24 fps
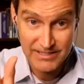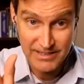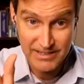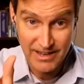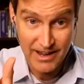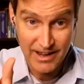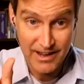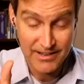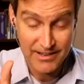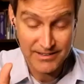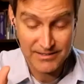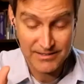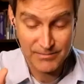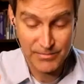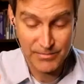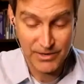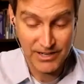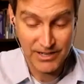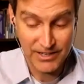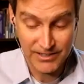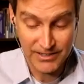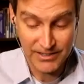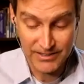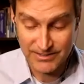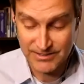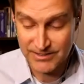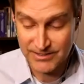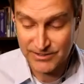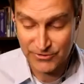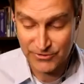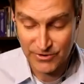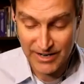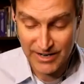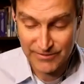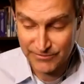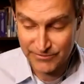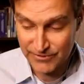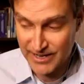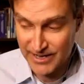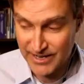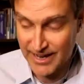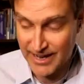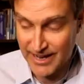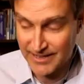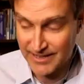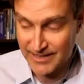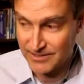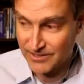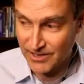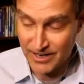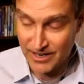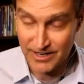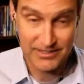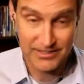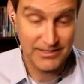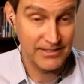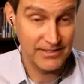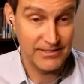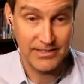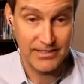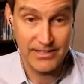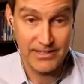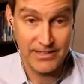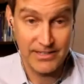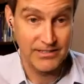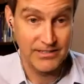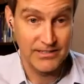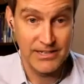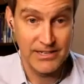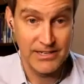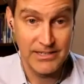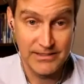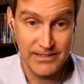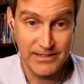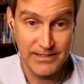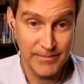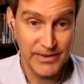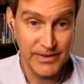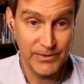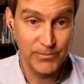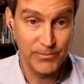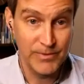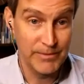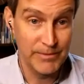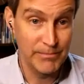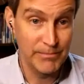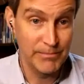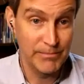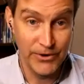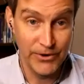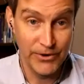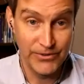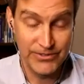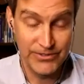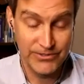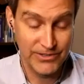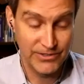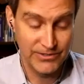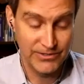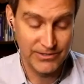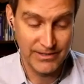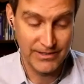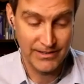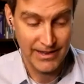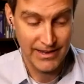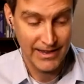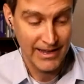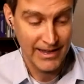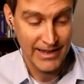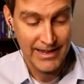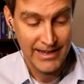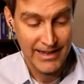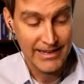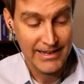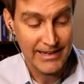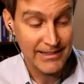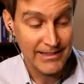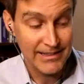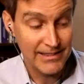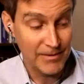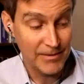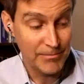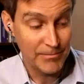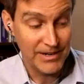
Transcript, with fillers: size bugs. It's great for cats and dogs because they just eat them, and, and birds just eat them.